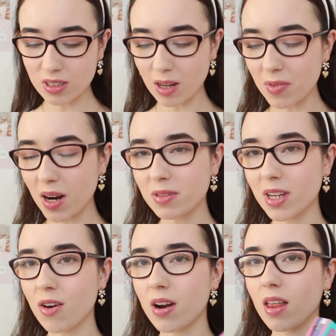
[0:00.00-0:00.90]
sometimes
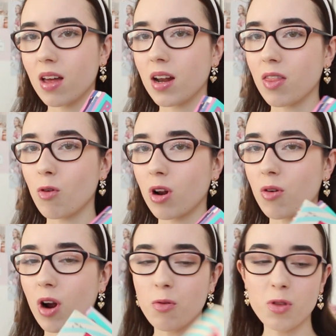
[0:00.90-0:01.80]
carry another one
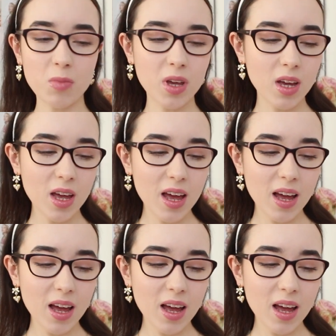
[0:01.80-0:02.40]
around with me.